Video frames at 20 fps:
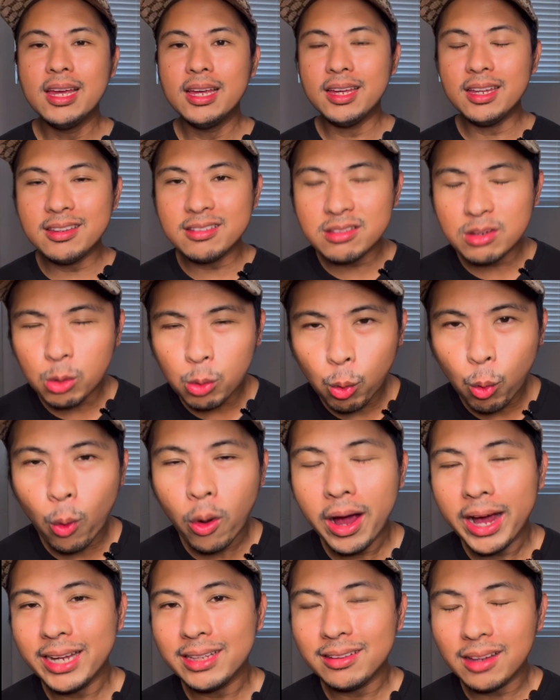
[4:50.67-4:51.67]
is
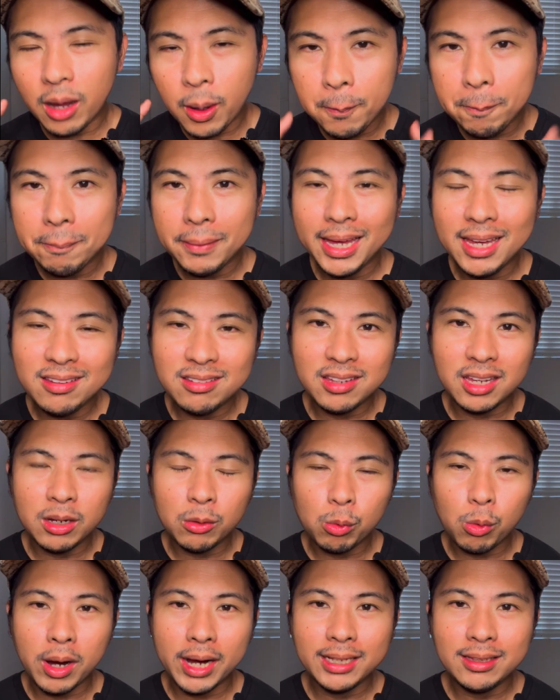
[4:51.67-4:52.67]
quite amazing
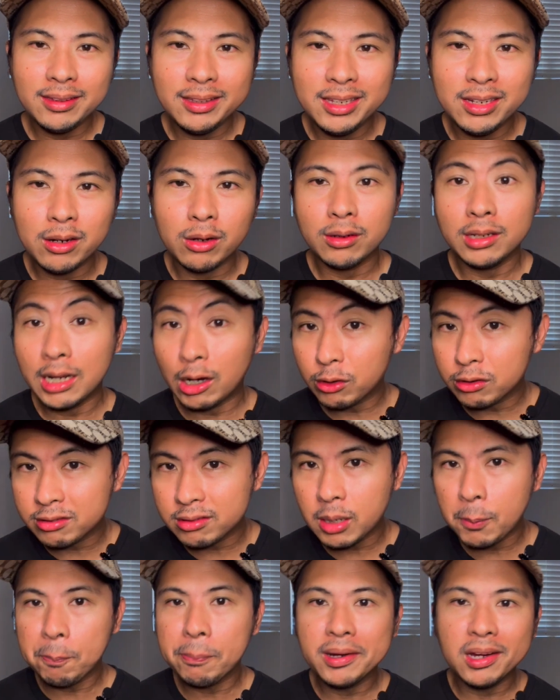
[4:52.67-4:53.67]
right here. Now,
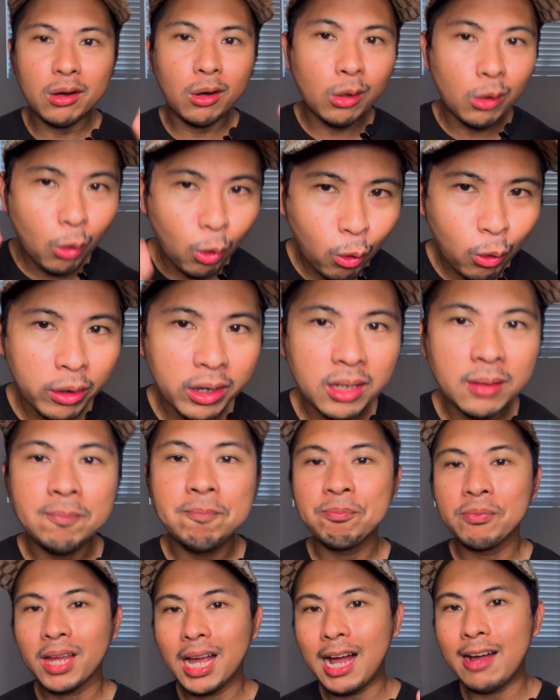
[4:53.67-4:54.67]
Cypriol Oil,
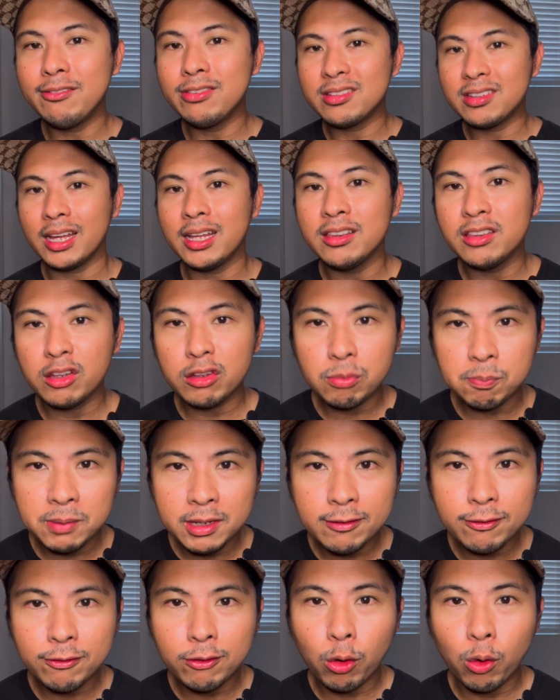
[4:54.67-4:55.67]
I've said this
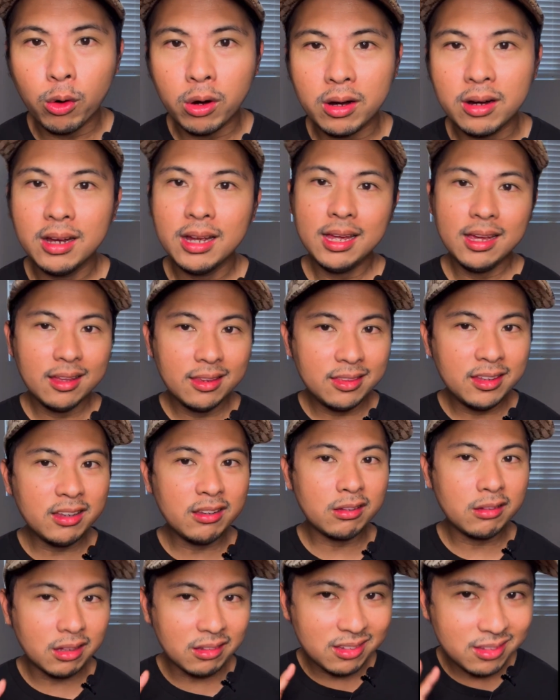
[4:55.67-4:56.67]
before,
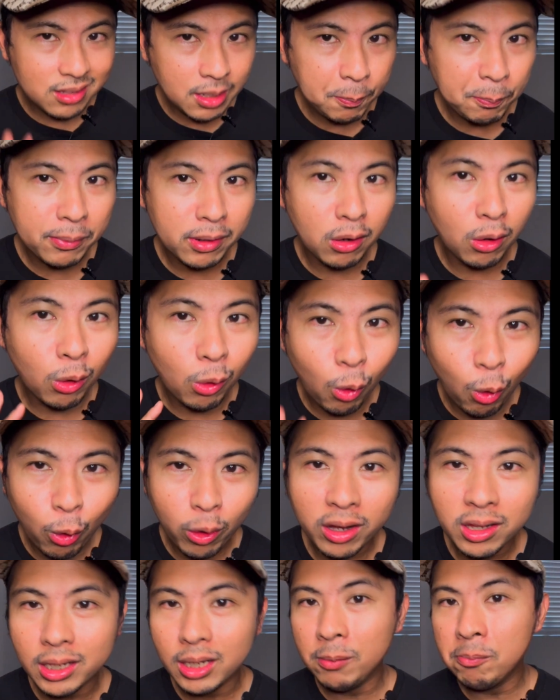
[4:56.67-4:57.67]
this Cypriol
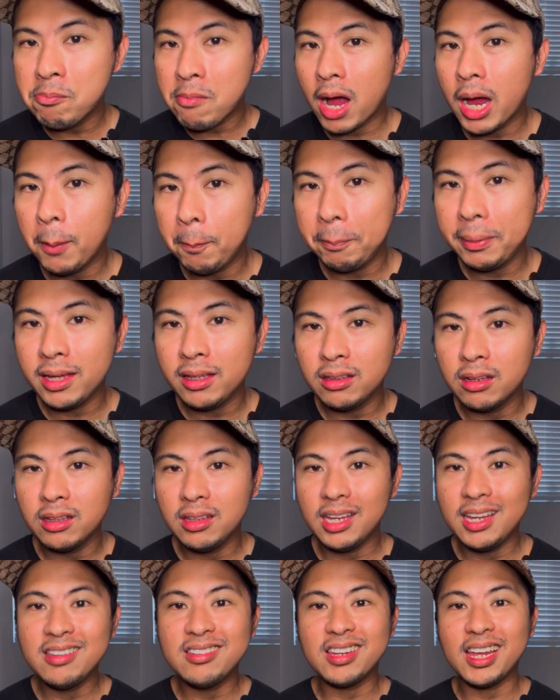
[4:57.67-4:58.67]
Oil, in my opinion,
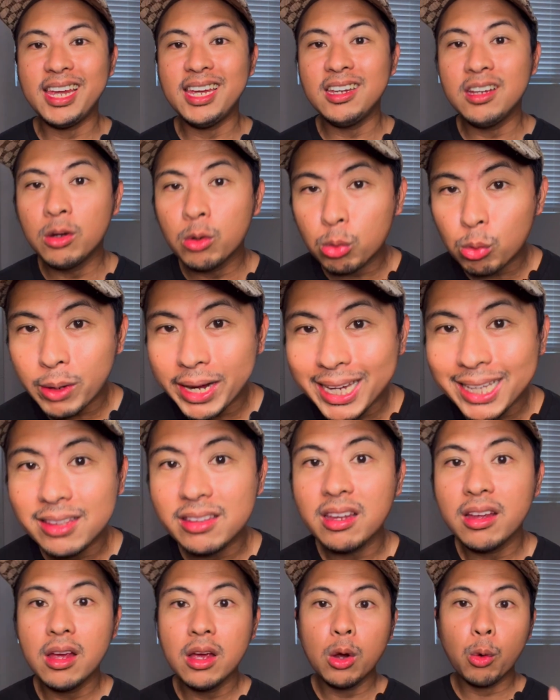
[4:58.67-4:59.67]
is a great
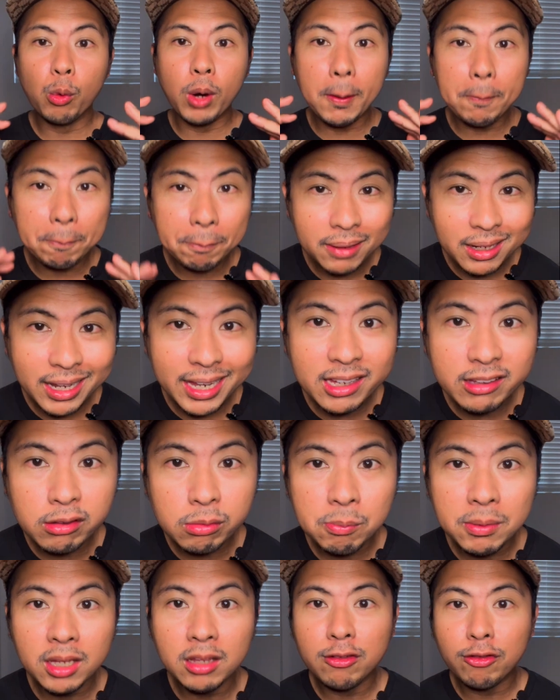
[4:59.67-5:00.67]

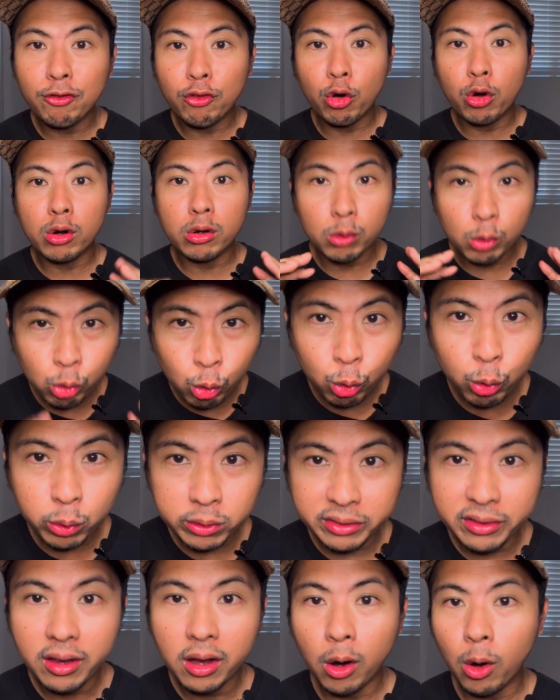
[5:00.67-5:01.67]
replacement for
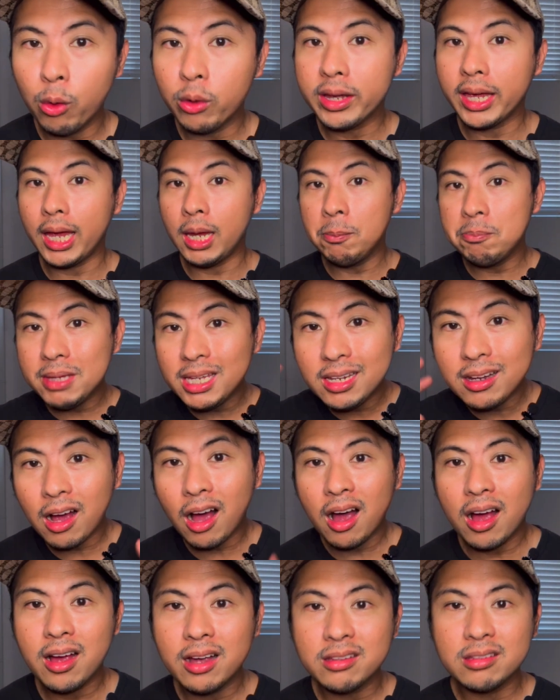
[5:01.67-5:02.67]
oud, okay,
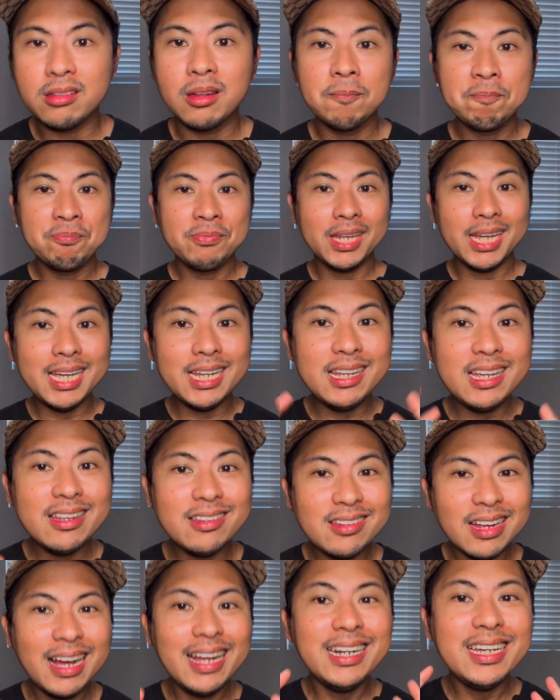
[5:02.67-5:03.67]
because it is an